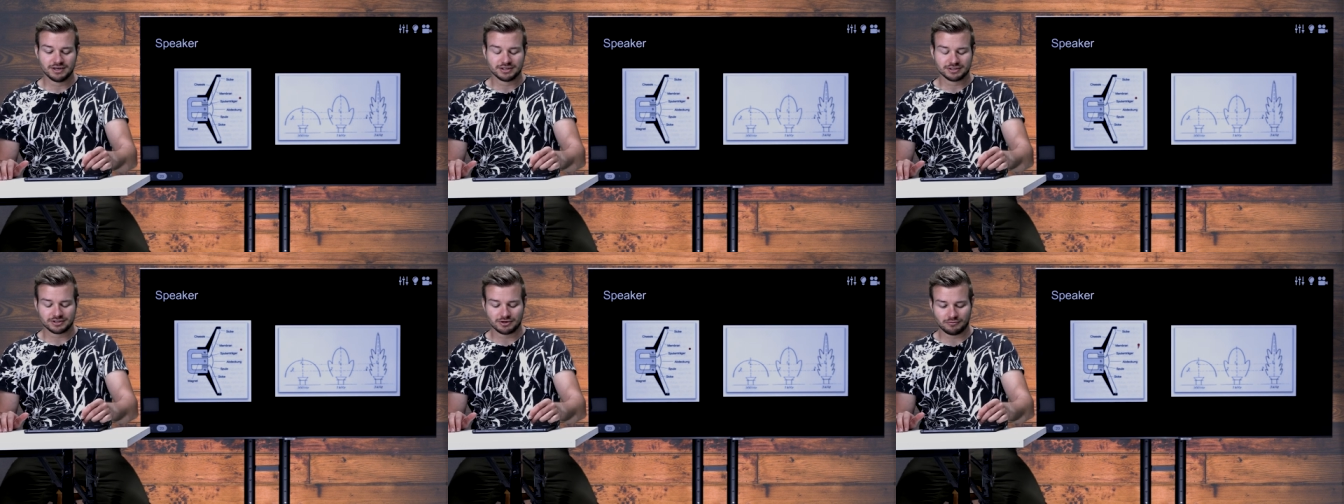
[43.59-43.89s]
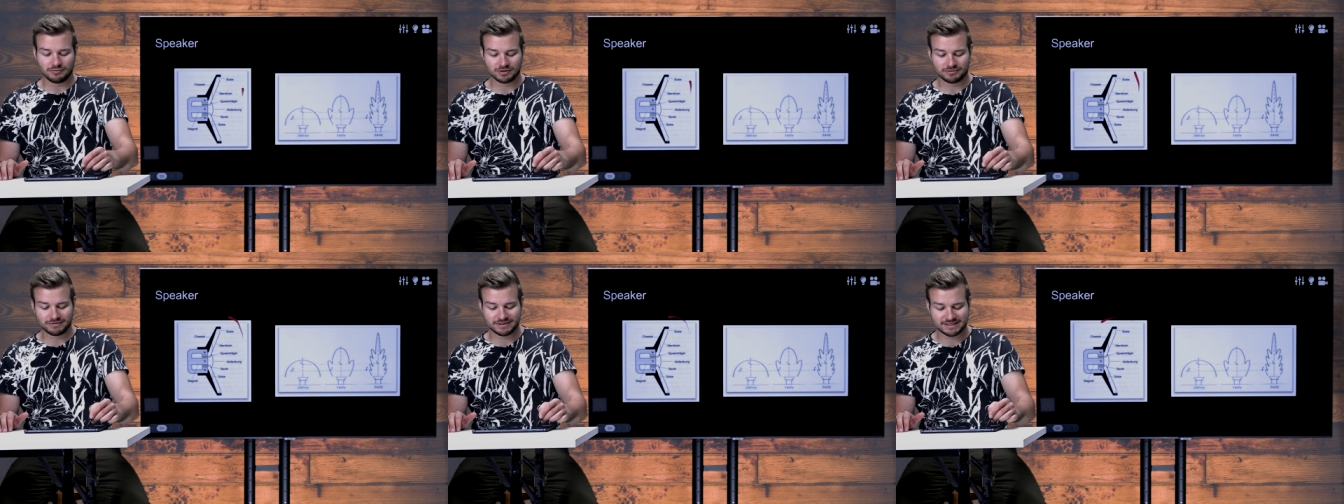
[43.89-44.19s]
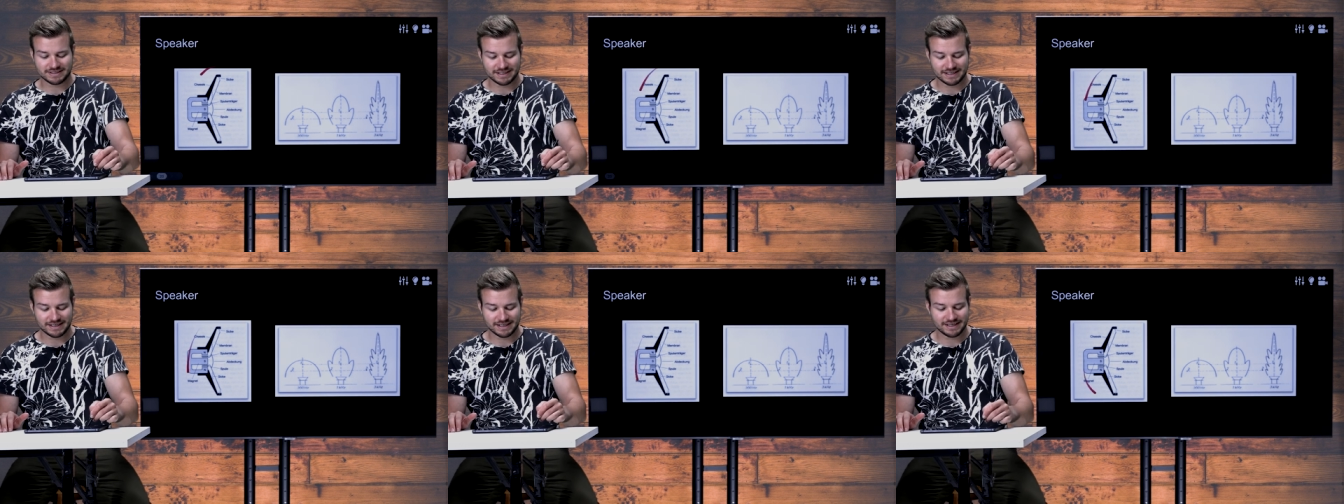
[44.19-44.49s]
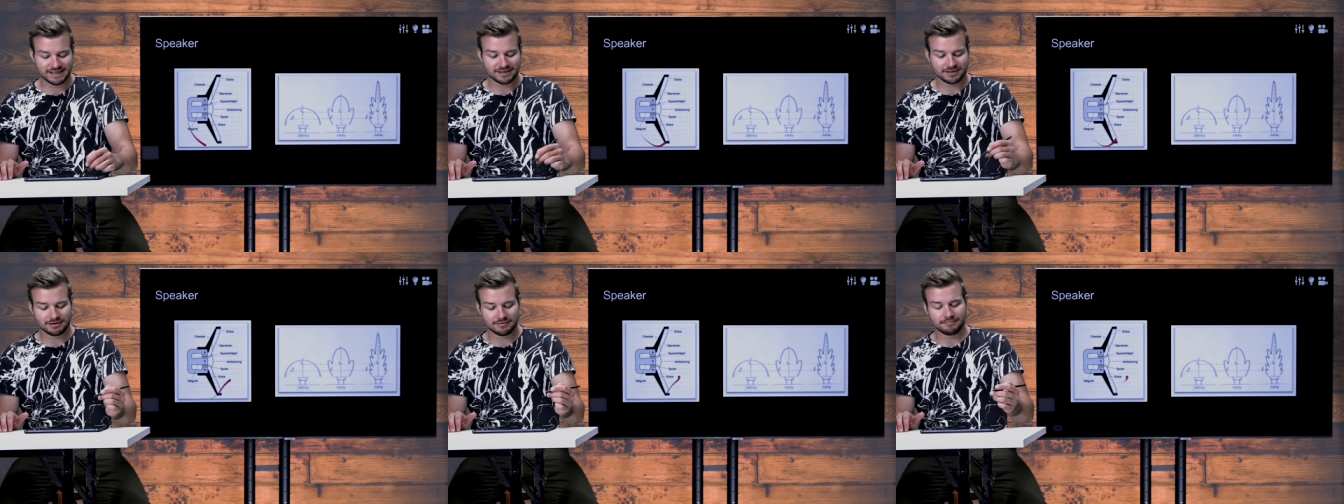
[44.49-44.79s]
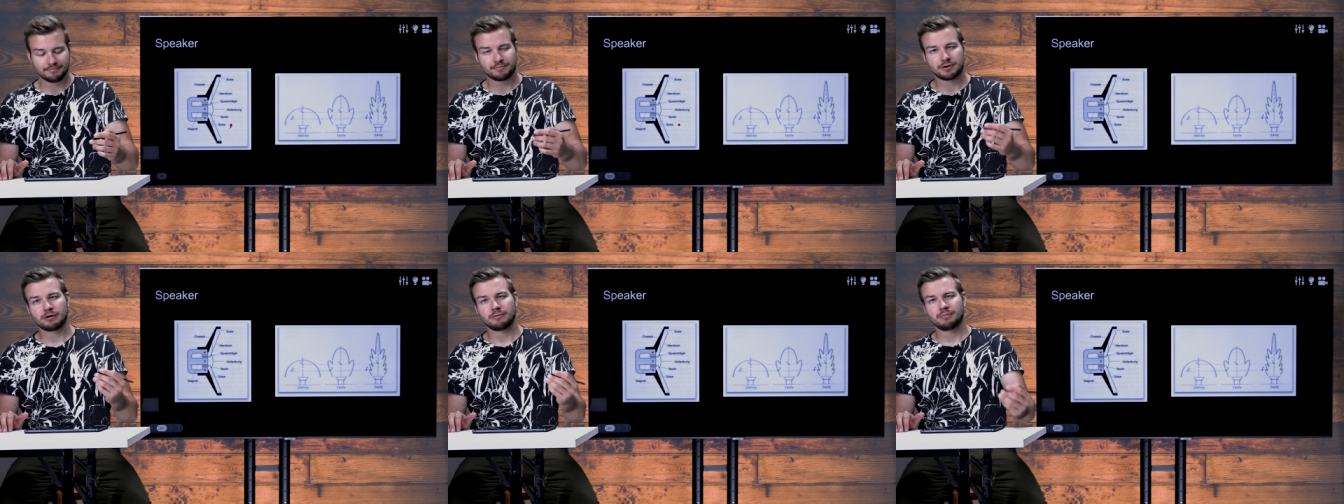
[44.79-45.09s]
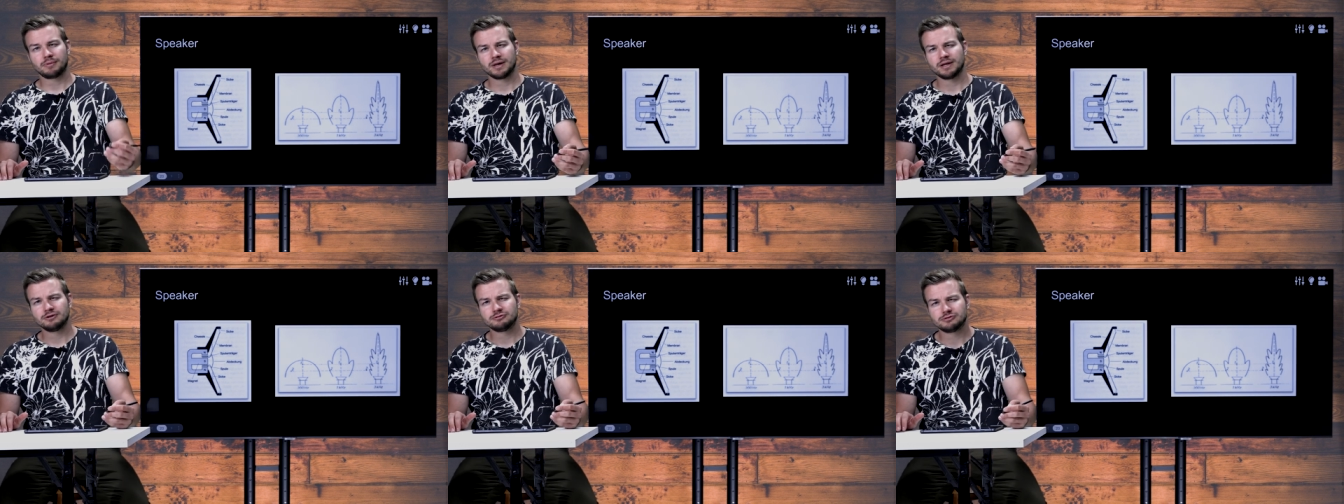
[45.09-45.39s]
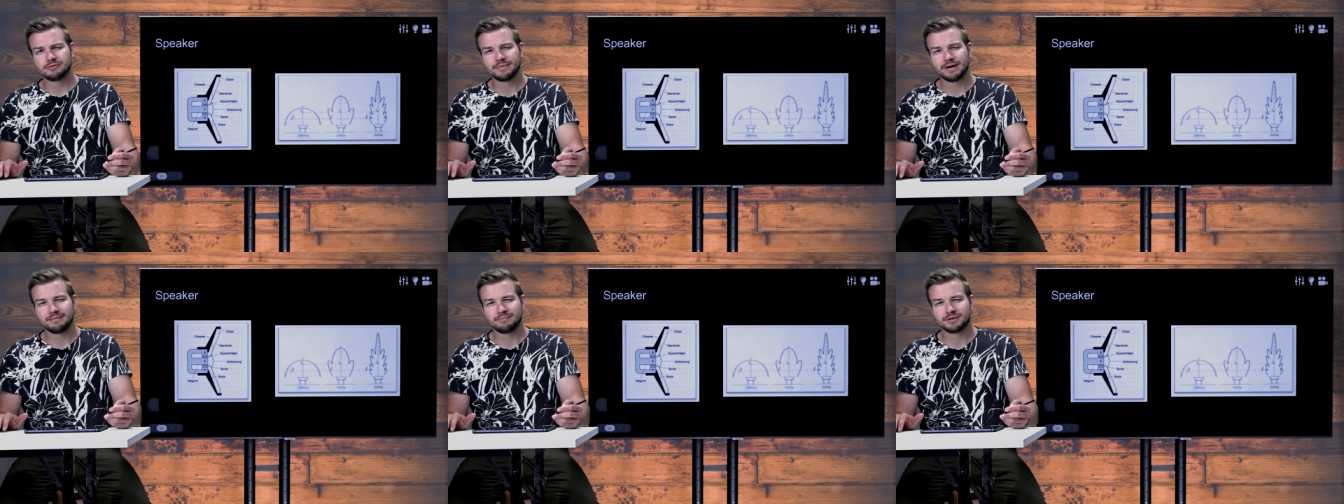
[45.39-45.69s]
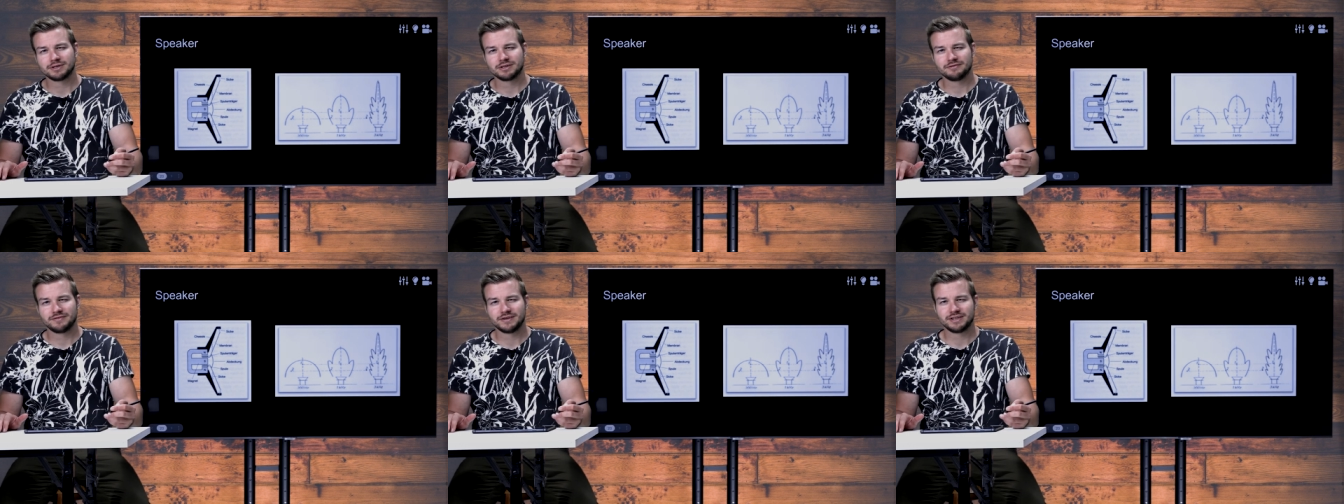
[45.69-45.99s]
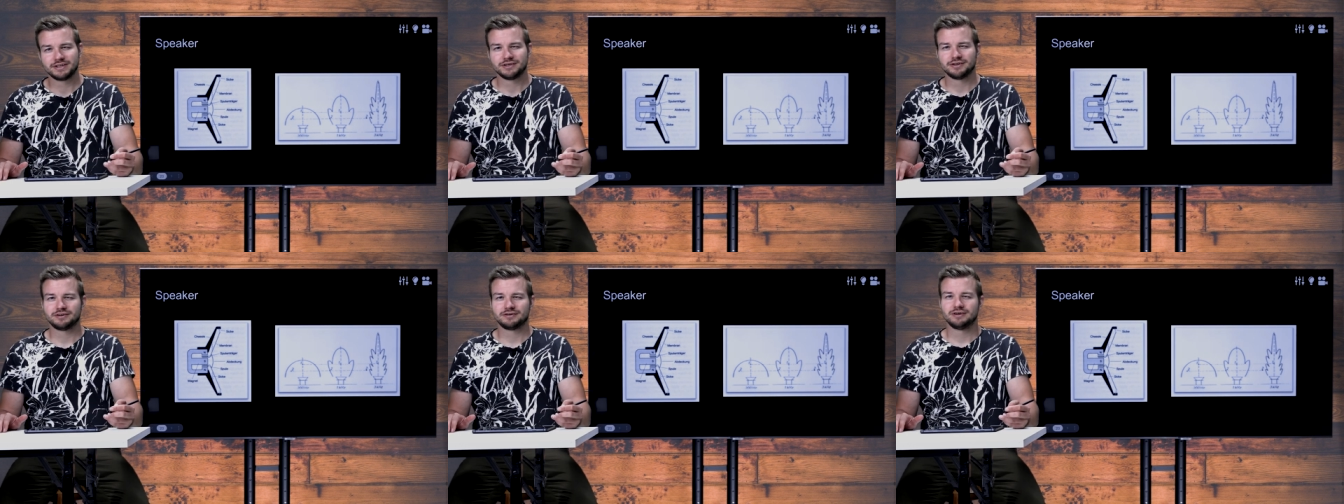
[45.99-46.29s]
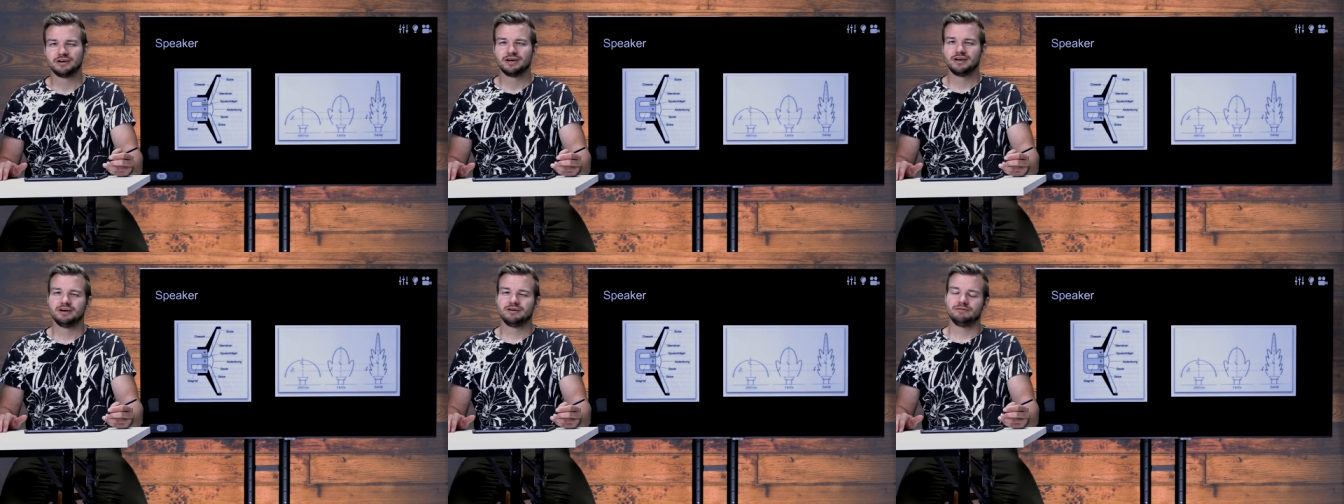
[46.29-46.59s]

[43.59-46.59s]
So what we see here, probably remember the video